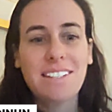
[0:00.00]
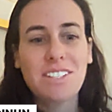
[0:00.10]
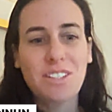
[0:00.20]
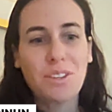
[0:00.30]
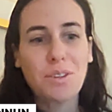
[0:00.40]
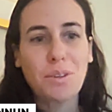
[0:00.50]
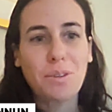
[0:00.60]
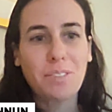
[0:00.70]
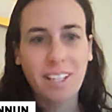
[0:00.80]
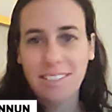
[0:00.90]
to
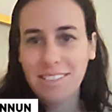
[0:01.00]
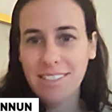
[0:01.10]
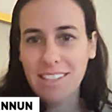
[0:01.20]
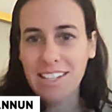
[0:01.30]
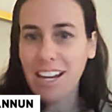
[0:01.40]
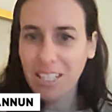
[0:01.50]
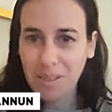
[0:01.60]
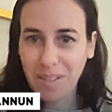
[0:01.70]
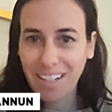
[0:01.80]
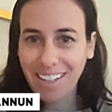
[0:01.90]
fix the
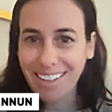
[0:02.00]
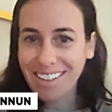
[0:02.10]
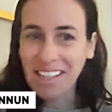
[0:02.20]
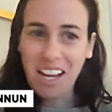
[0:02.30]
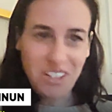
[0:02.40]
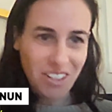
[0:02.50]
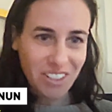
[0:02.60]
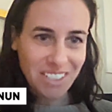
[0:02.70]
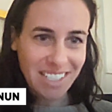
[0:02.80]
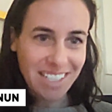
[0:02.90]
ductwork and the
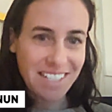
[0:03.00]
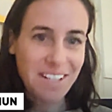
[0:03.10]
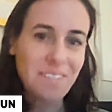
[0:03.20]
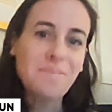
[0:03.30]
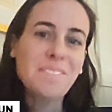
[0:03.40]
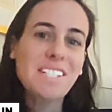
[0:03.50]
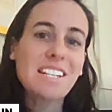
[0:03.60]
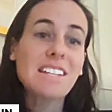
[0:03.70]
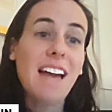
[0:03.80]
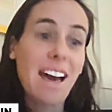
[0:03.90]
electrical
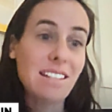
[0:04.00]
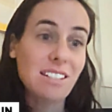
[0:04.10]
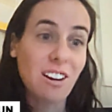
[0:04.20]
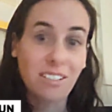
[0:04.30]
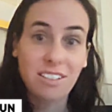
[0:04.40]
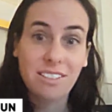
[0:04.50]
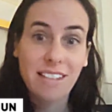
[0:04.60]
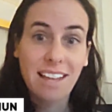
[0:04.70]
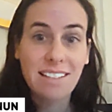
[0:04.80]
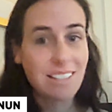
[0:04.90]
systems, as Carlos
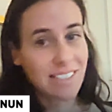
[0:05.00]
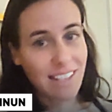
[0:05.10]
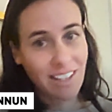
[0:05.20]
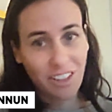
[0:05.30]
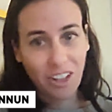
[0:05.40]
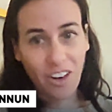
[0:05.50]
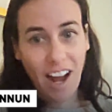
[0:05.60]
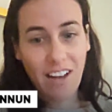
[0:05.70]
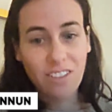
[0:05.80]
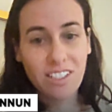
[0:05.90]
said, to see
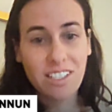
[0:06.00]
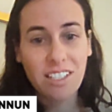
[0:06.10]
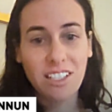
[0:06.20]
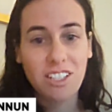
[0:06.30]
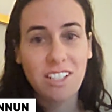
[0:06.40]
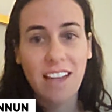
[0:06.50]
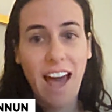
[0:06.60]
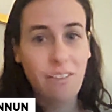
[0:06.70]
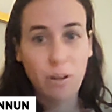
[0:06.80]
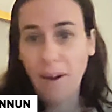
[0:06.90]
underground, to just
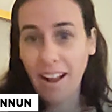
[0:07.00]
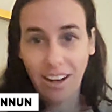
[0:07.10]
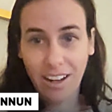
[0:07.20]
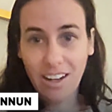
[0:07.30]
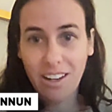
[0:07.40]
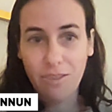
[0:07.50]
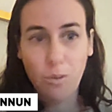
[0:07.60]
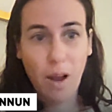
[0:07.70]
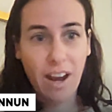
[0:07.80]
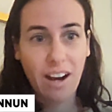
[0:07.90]
have a record of
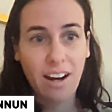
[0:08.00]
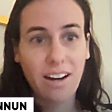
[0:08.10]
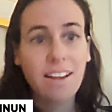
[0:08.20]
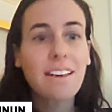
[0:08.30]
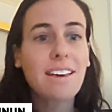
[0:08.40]
where